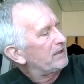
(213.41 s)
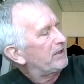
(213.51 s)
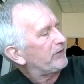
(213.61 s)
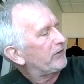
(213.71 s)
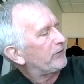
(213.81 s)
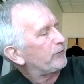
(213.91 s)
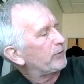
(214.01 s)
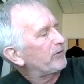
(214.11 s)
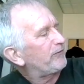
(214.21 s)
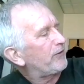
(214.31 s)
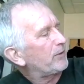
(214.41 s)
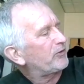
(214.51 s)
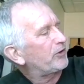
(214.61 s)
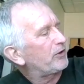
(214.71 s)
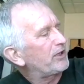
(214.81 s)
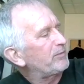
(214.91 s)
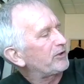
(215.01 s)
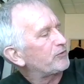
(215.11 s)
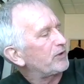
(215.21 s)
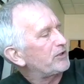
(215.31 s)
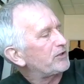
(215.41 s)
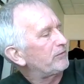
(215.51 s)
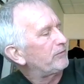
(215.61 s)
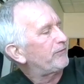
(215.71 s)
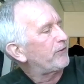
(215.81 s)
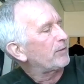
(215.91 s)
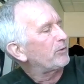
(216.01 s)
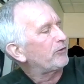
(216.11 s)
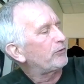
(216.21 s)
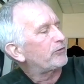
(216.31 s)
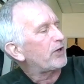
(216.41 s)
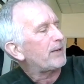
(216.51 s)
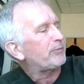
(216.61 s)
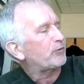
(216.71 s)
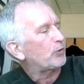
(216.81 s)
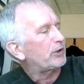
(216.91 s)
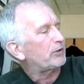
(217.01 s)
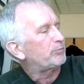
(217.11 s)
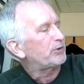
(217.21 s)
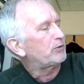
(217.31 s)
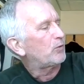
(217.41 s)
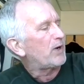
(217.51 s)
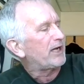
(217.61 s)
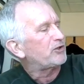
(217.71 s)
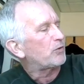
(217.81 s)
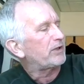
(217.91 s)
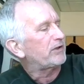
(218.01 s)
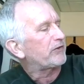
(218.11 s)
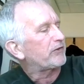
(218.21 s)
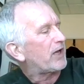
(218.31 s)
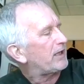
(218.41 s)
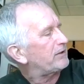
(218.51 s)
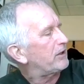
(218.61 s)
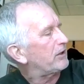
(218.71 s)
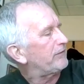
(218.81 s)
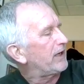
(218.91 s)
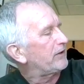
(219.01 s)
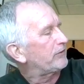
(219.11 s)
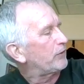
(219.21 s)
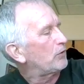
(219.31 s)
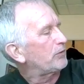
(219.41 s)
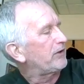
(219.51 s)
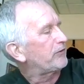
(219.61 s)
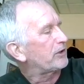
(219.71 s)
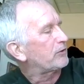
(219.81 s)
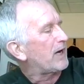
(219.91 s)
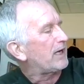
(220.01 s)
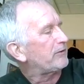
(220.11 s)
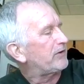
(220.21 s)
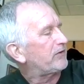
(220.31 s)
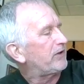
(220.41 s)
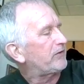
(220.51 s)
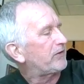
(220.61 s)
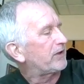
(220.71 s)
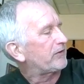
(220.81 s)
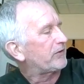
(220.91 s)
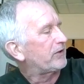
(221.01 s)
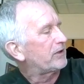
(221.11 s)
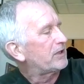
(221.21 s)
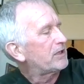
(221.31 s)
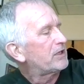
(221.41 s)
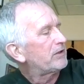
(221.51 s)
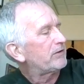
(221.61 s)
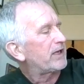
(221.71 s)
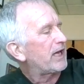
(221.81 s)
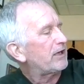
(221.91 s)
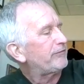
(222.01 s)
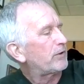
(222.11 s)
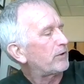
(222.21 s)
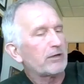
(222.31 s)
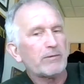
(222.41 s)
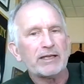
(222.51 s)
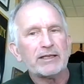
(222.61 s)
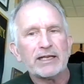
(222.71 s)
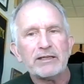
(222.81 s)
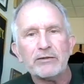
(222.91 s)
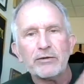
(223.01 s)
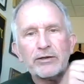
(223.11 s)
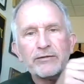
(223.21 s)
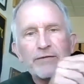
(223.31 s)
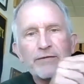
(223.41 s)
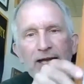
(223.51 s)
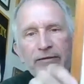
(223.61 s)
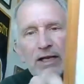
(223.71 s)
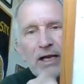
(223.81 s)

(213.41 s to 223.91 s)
this is from the Farm Security Administration. Farmers whose topsoil blew away joined the sod caravans of Okies on Route 66 to California around 1935.